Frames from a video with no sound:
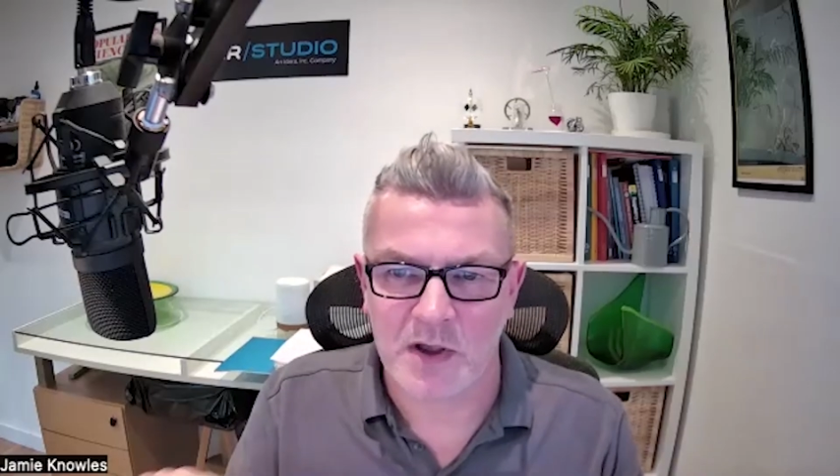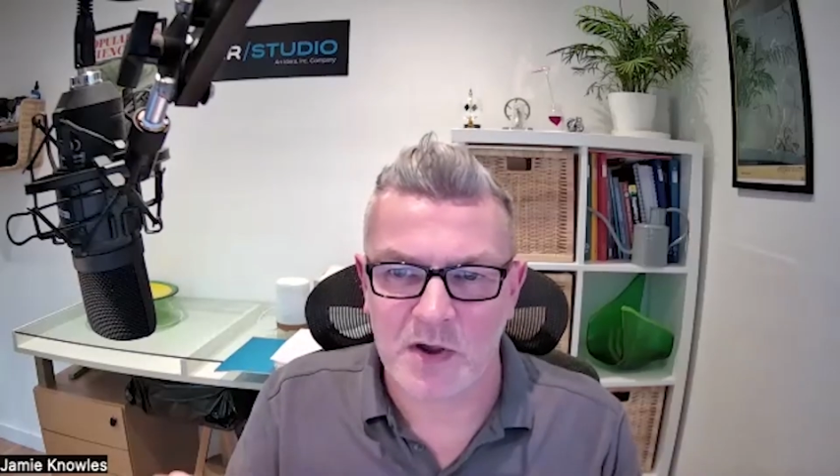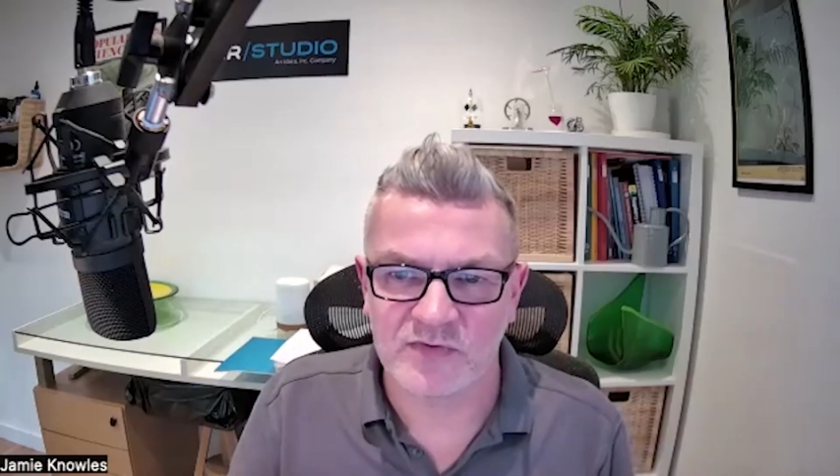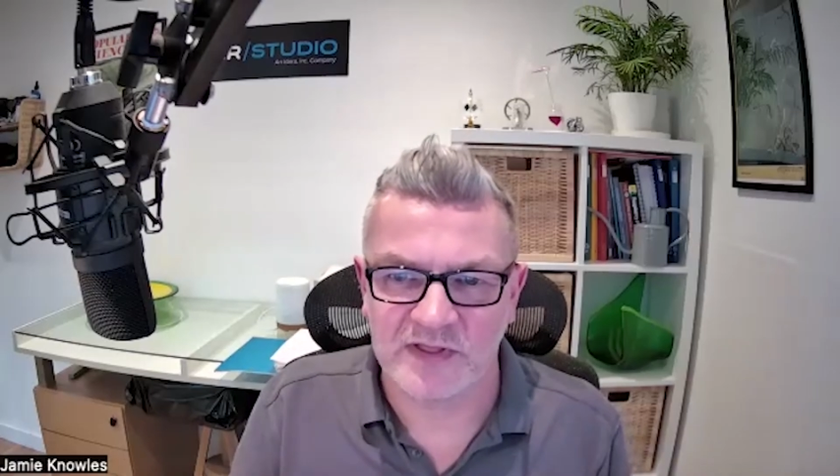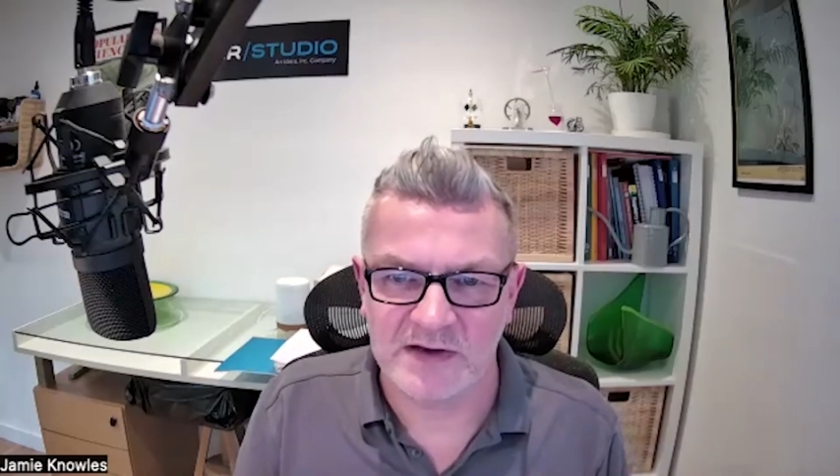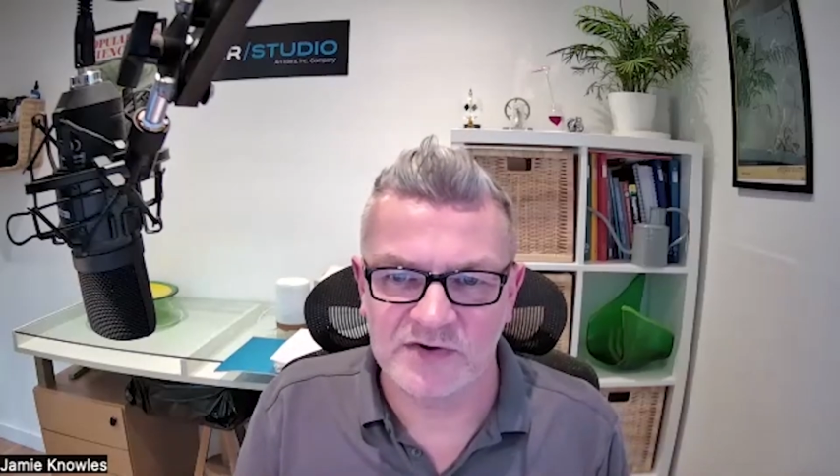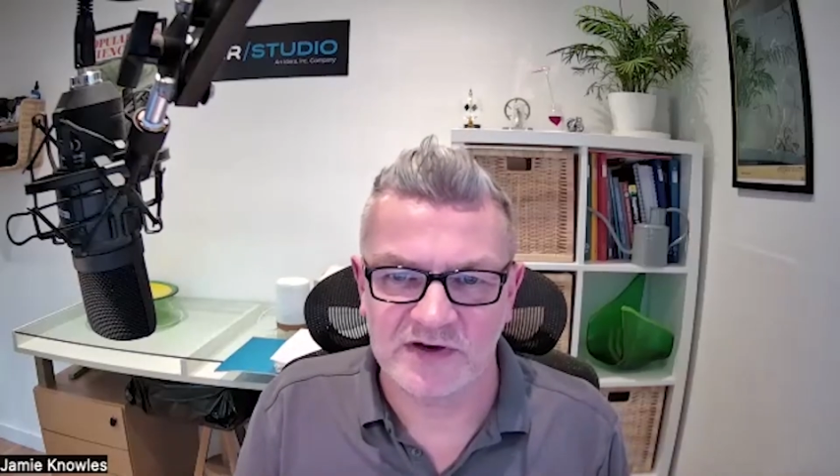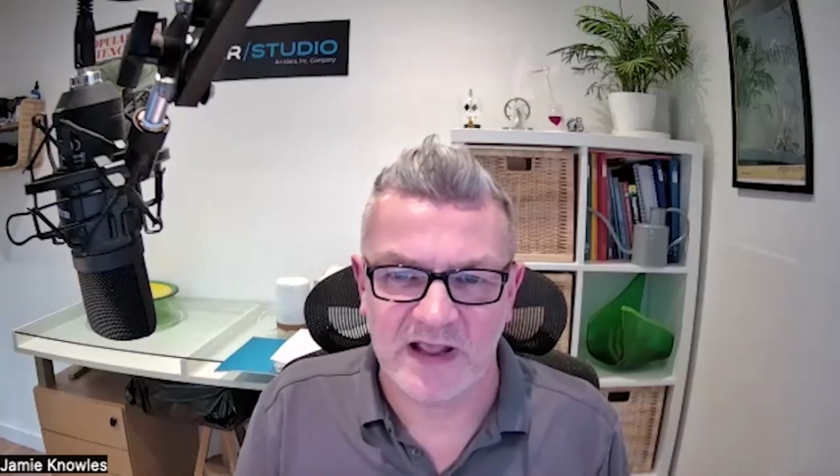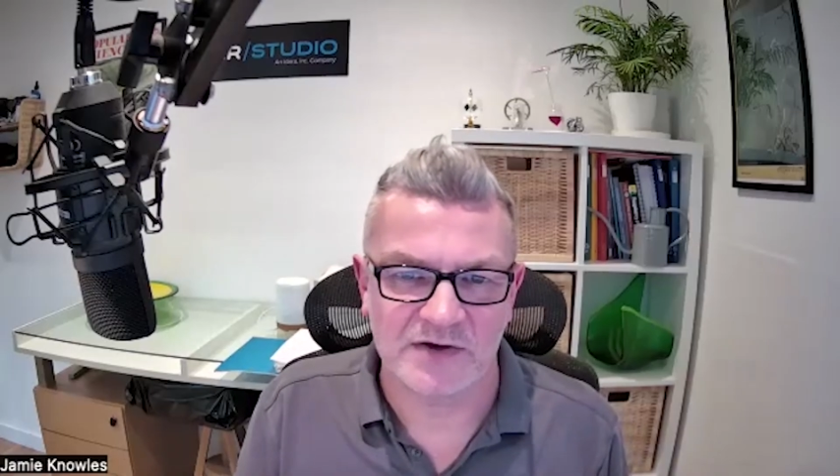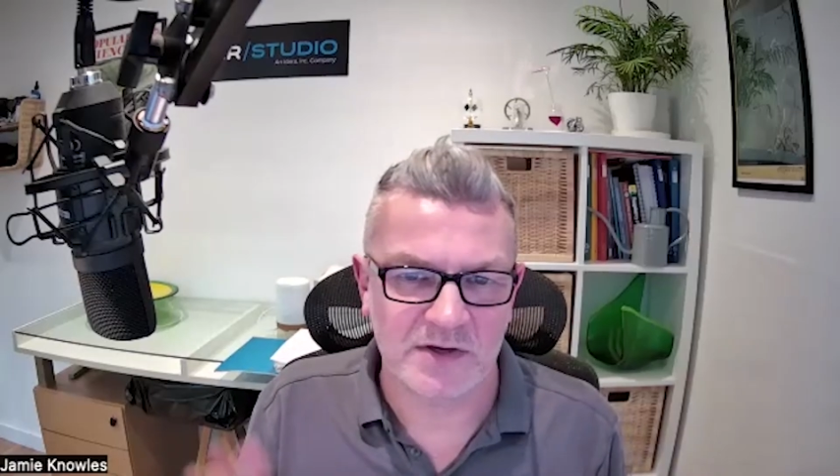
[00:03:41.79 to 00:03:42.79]
over the
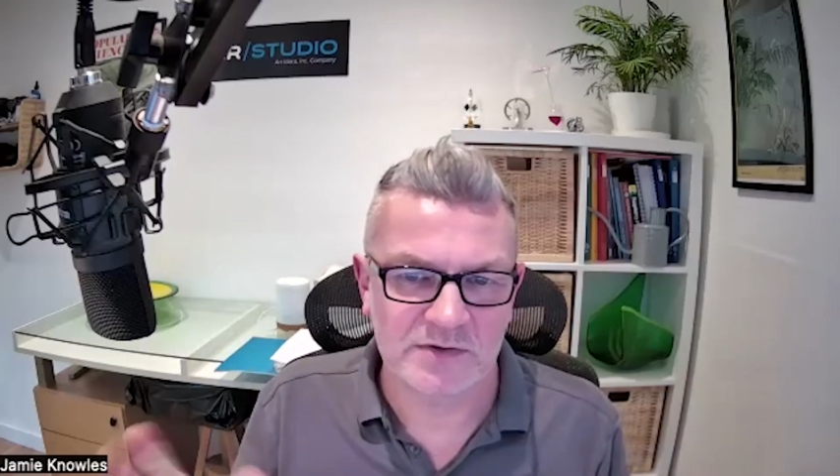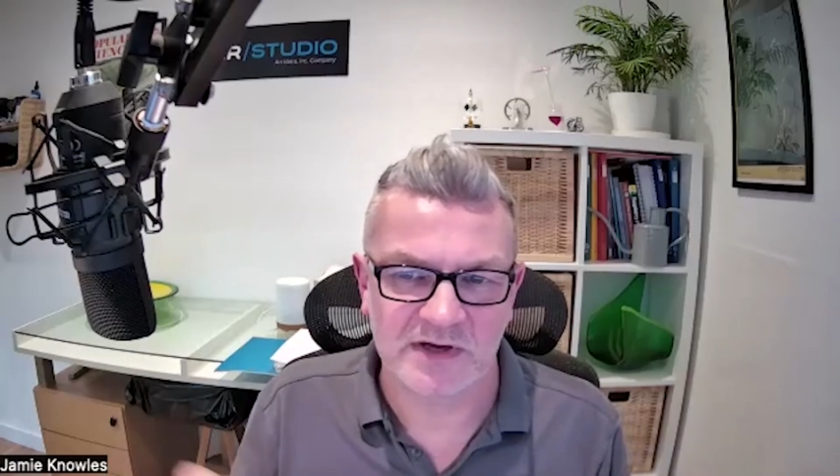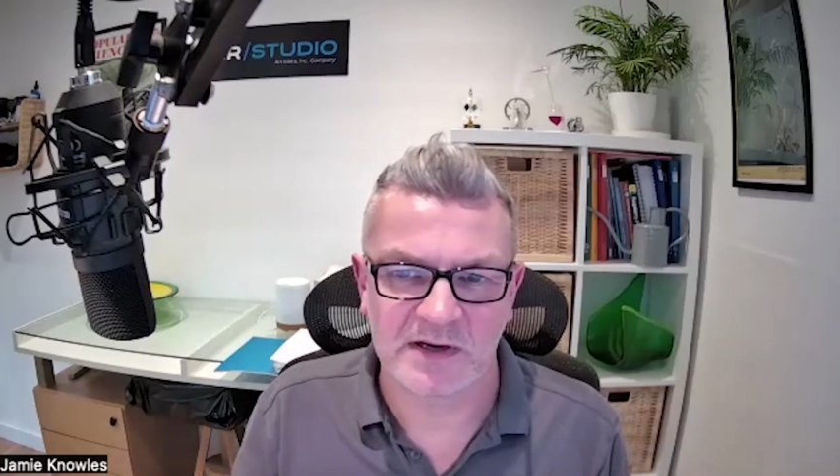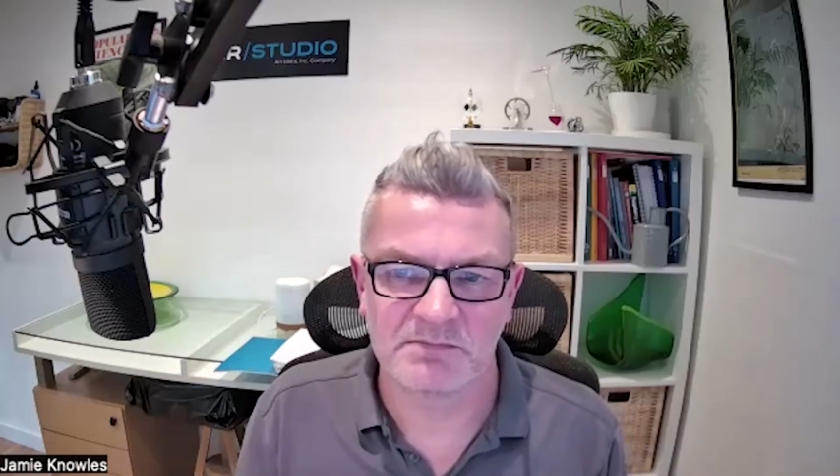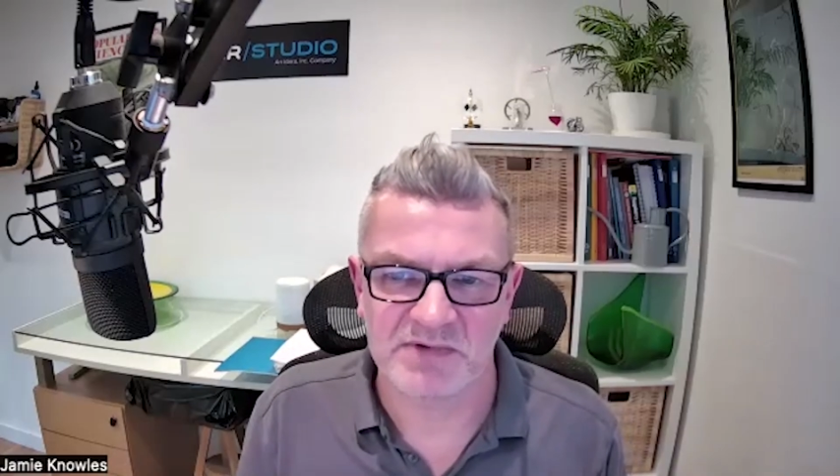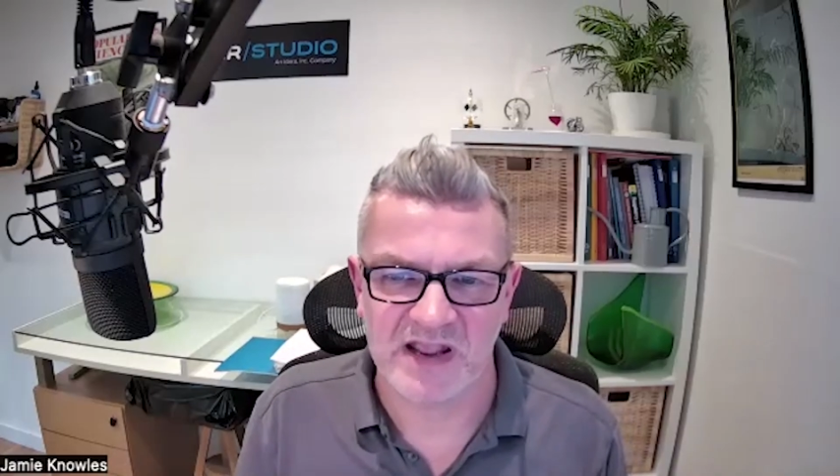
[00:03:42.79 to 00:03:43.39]
internet using